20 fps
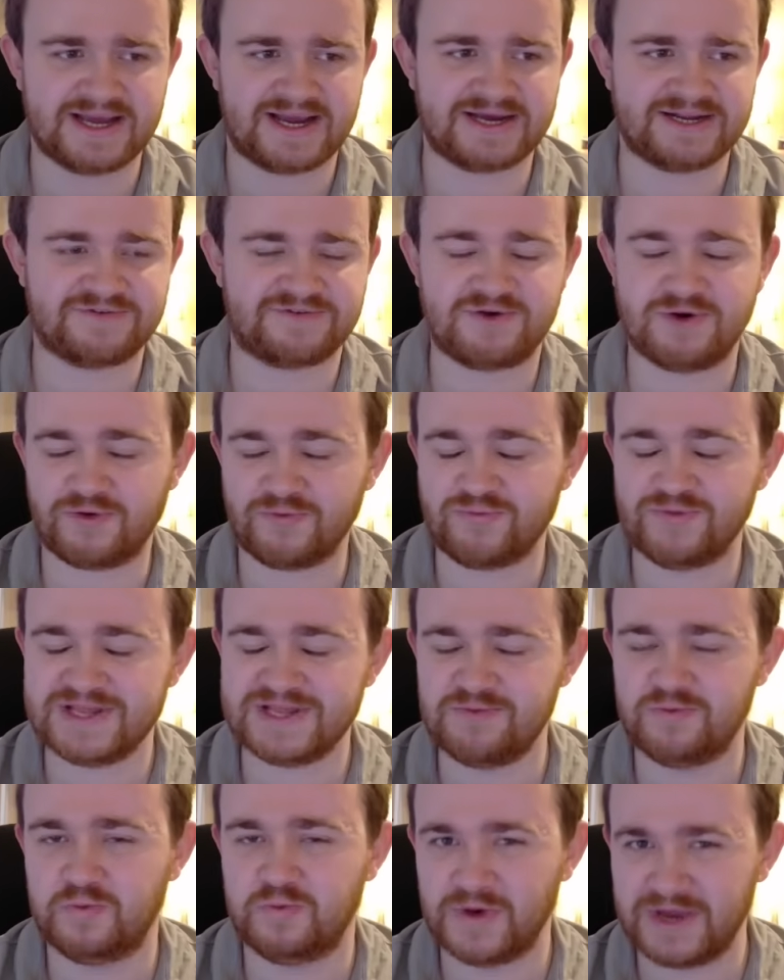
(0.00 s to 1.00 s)
And I've got a
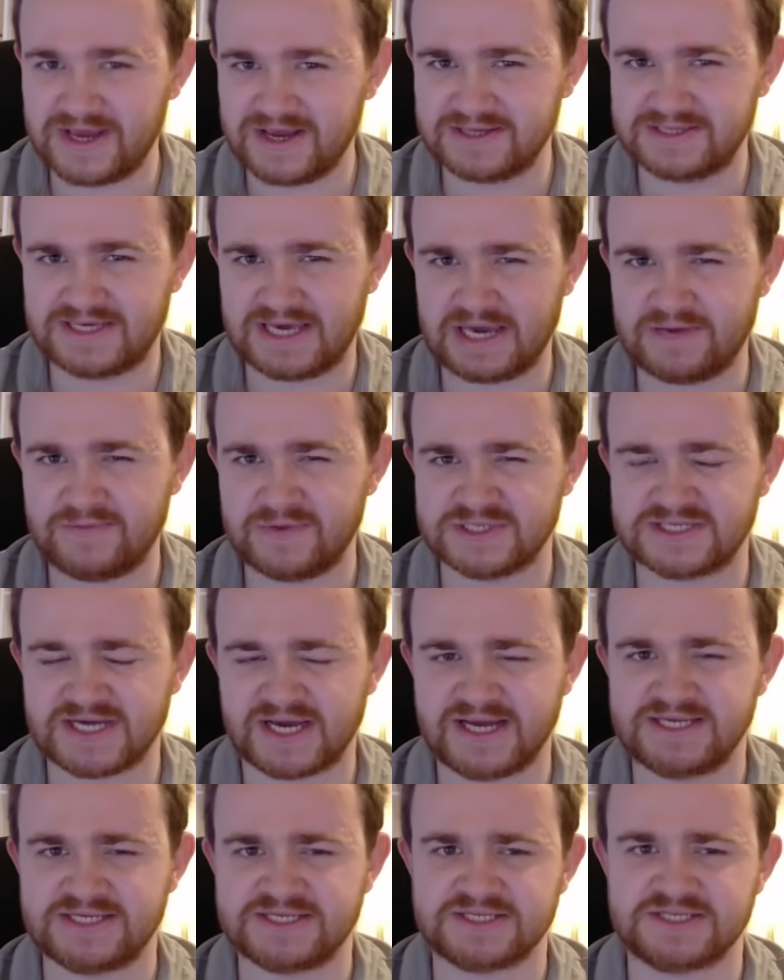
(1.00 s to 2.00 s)
really weird game into
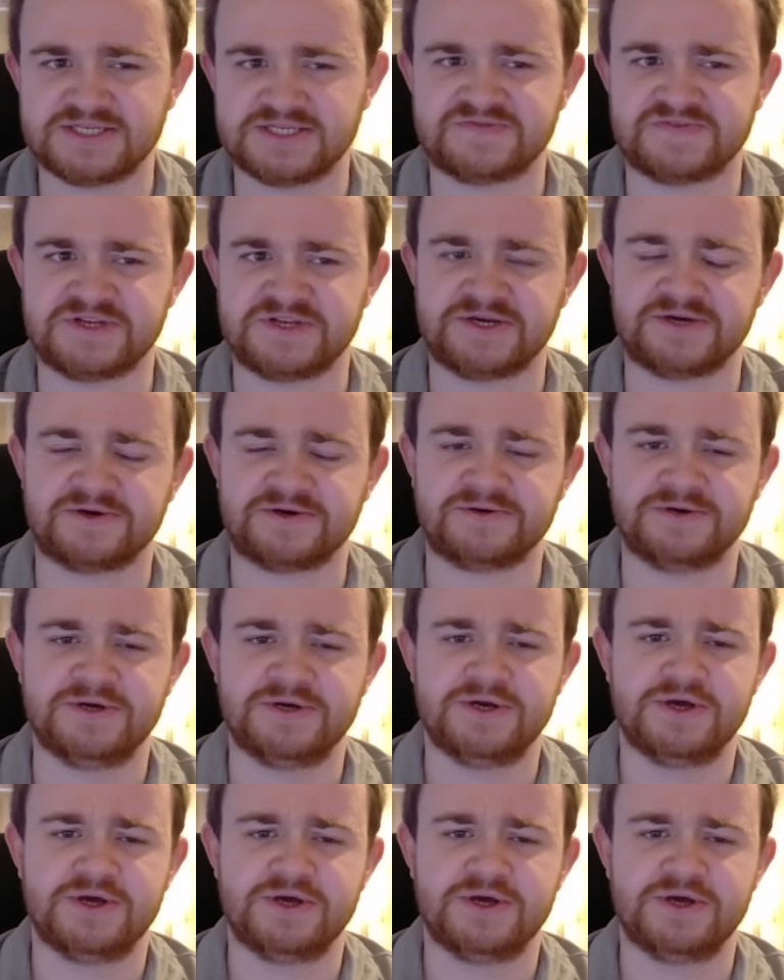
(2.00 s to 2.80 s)
Ace in this video,